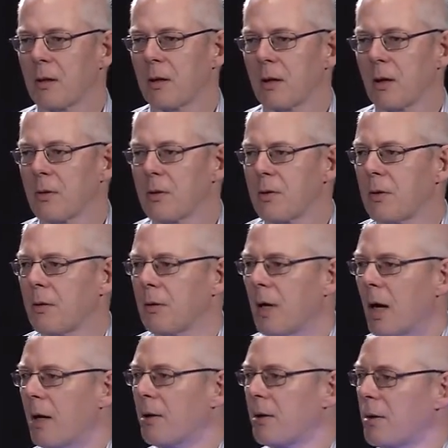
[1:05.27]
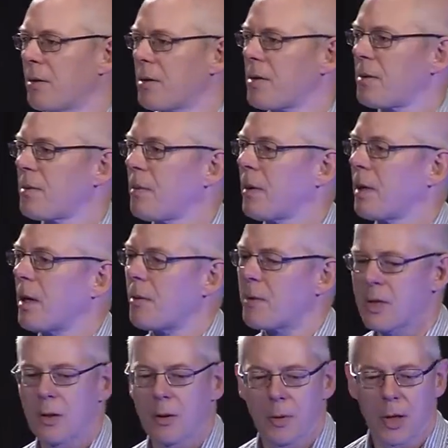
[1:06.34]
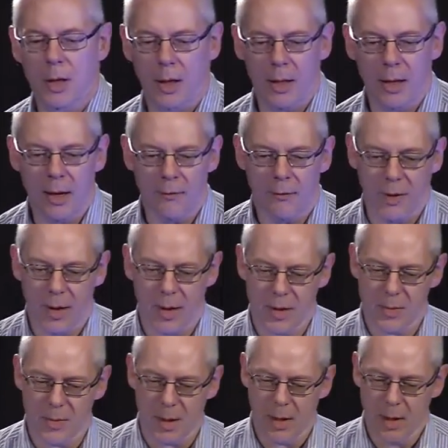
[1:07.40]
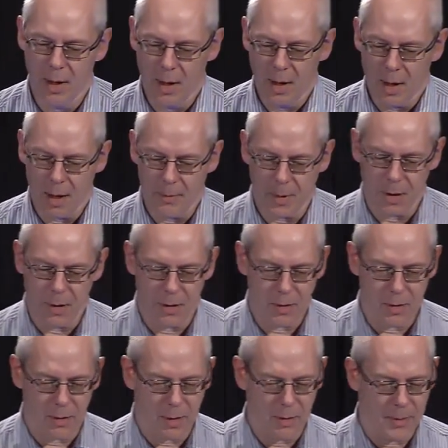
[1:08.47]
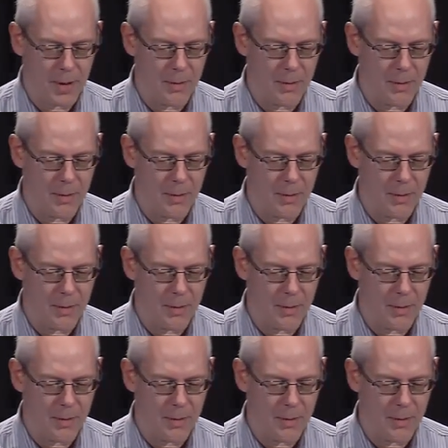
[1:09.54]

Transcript: go to Aarhus when I was still working at Netflix. But I'm going to talk a bit